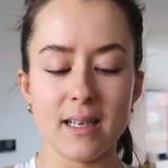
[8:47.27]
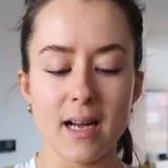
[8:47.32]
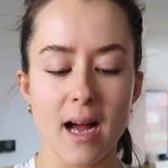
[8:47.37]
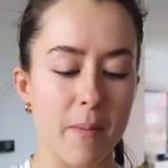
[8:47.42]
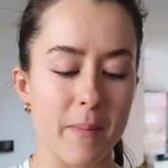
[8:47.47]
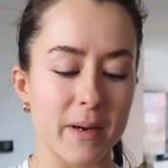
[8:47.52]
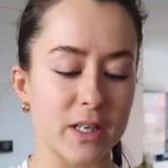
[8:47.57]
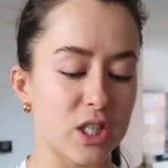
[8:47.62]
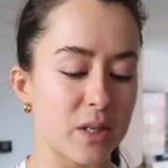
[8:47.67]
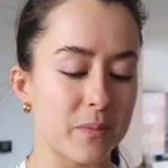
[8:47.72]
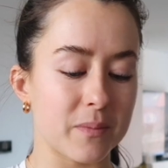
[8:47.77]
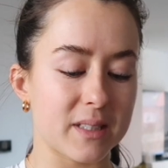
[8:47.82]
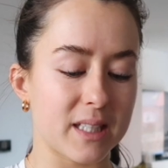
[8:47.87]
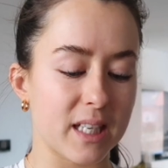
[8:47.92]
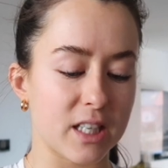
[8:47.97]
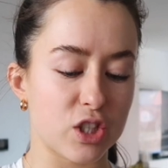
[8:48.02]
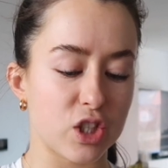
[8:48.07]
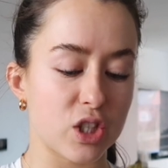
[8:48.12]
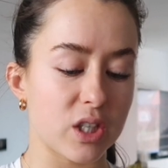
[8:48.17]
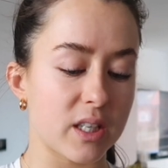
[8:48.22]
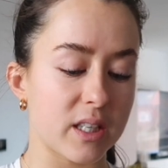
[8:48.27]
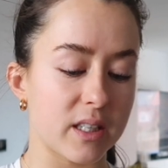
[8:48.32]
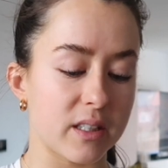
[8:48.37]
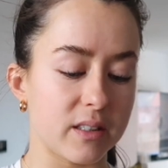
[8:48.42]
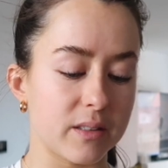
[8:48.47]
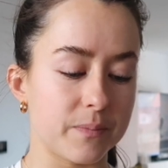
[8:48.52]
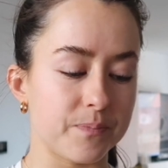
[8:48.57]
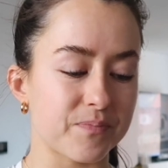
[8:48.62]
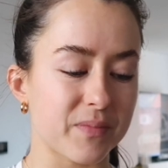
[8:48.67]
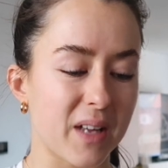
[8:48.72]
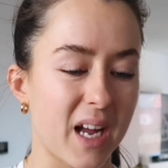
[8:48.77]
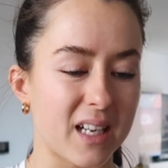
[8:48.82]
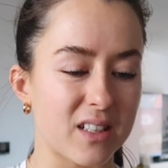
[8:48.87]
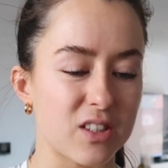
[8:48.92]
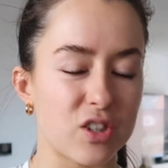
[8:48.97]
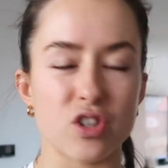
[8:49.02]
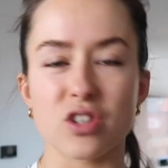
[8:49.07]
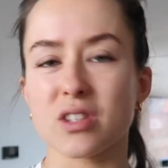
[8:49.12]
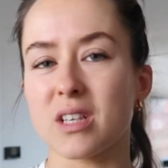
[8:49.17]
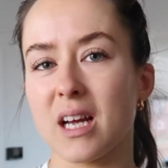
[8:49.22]
at my gym session,
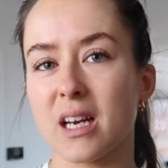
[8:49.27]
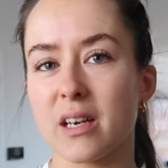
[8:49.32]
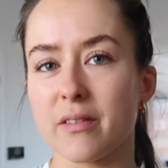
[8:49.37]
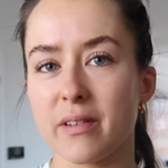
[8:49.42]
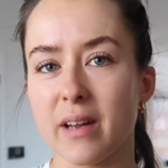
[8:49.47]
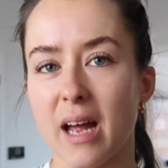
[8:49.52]
and it just kind of